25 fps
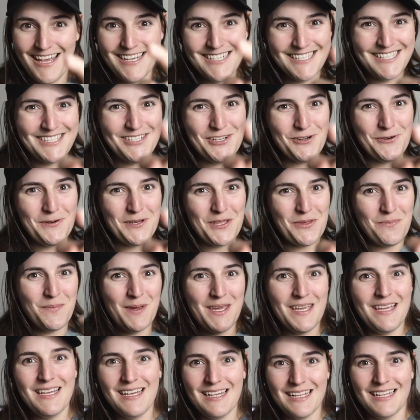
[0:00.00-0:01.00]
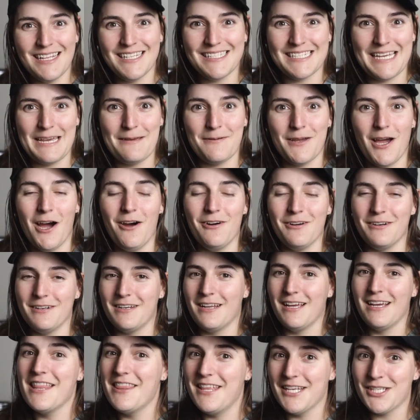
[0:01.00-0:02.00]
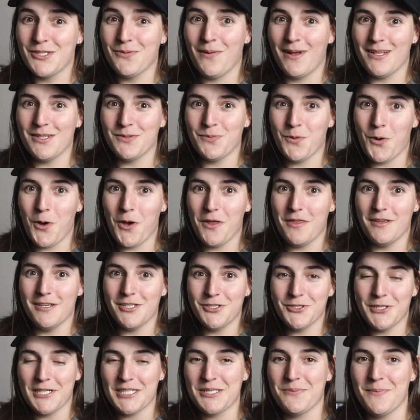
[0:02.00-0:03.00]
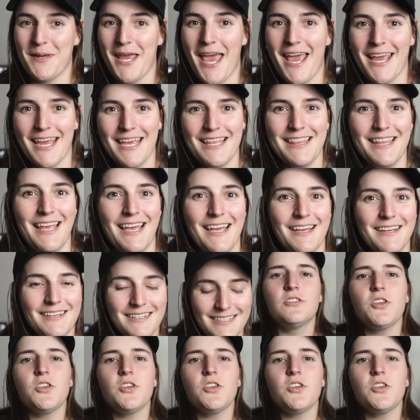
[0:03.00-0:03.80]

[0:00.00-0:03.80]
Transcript: Still with me? Let's keep going. This one's worth it, trust me, hang in there.